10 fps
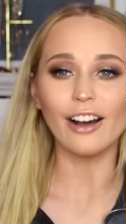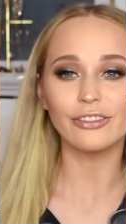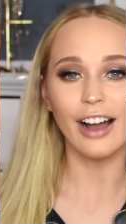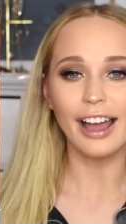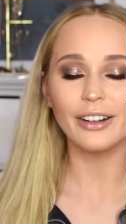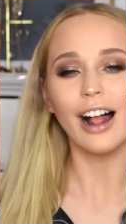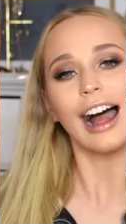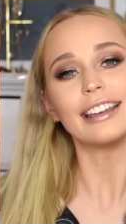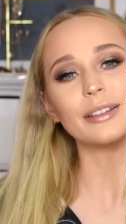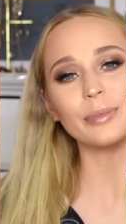Our final
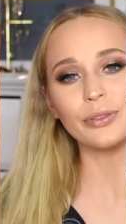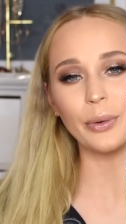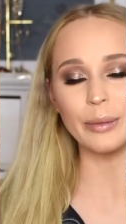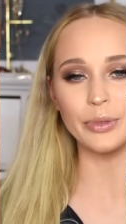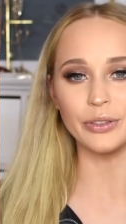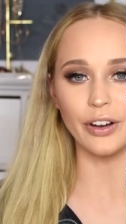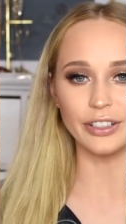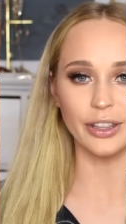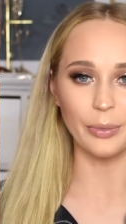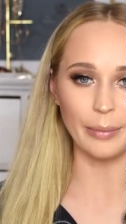item before we move on
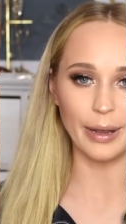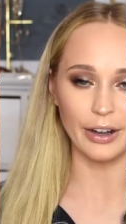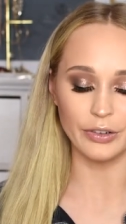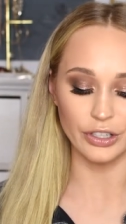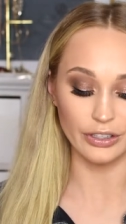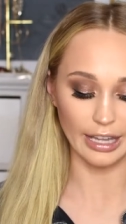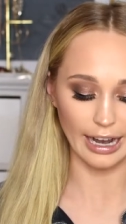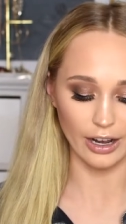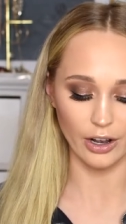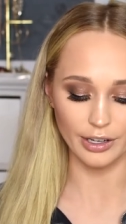to the one pair of shoes that
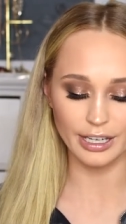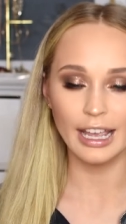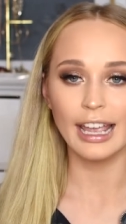I got